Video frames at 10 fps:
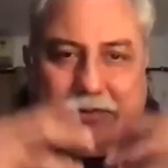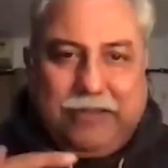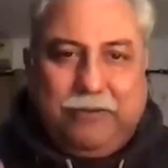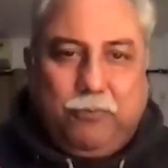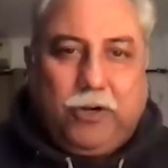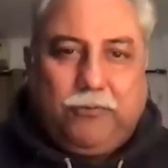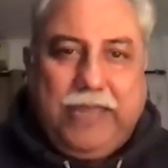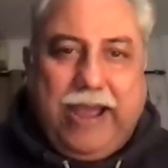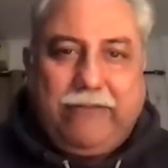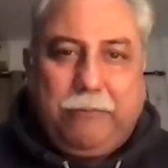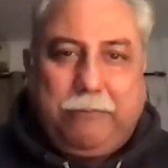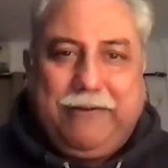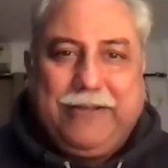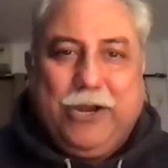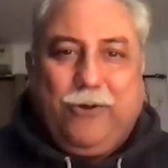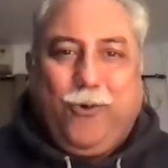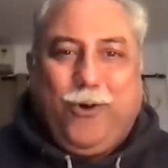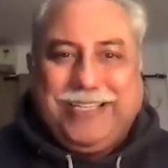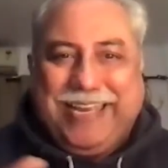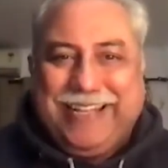what we had the privilege of
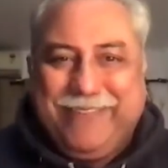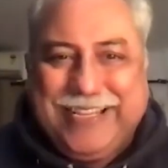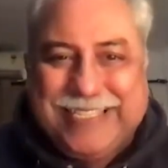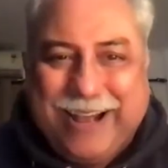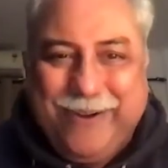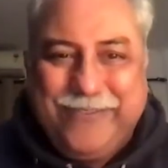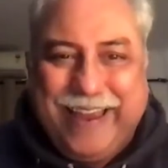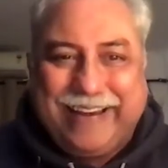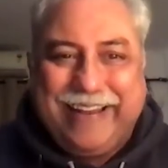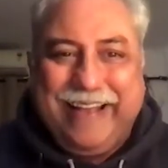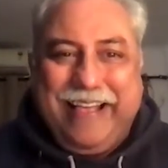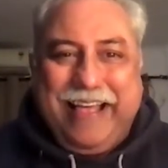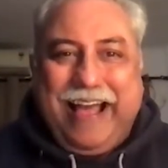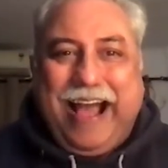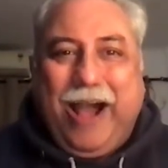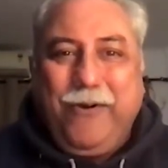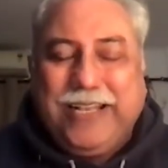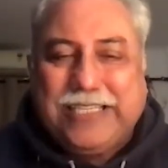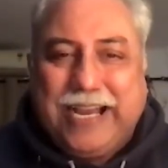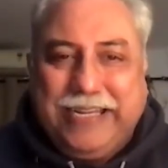watching with the soundtrack. How
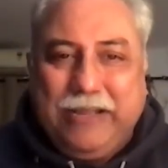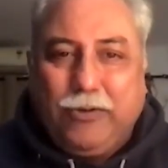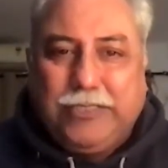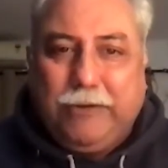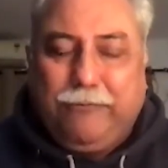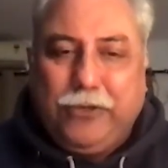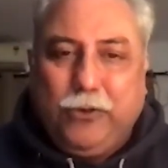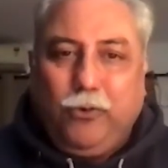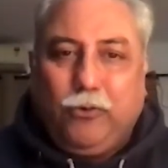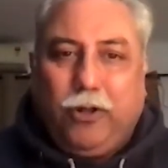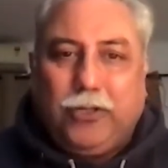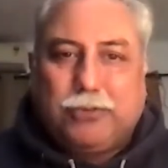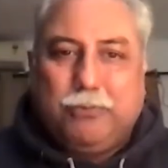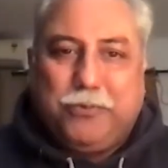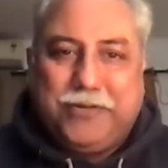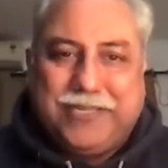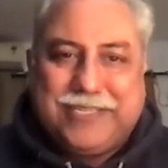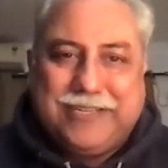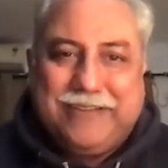exciting was it for you, all those moments?